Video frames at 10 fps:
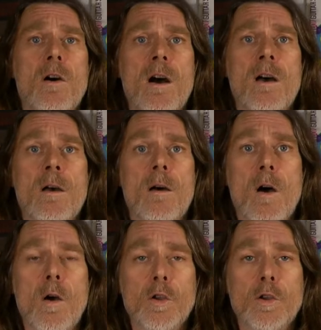
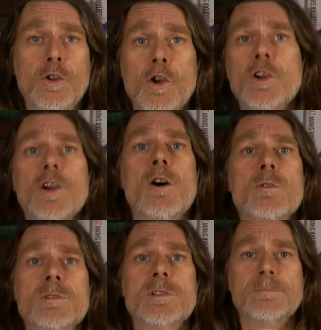young and
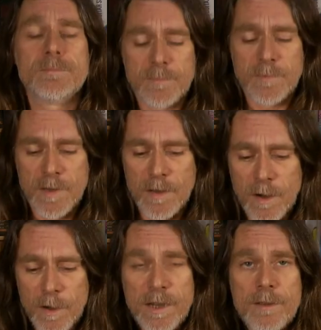old.
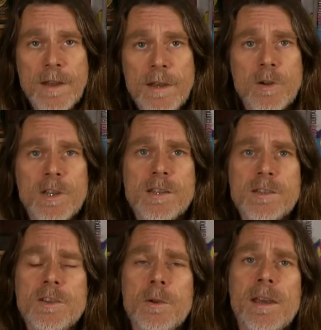I believe anybody
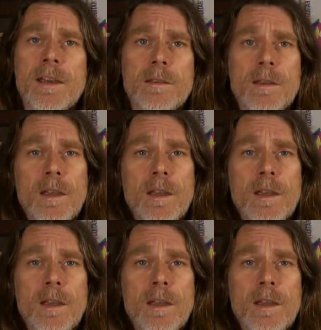can do it.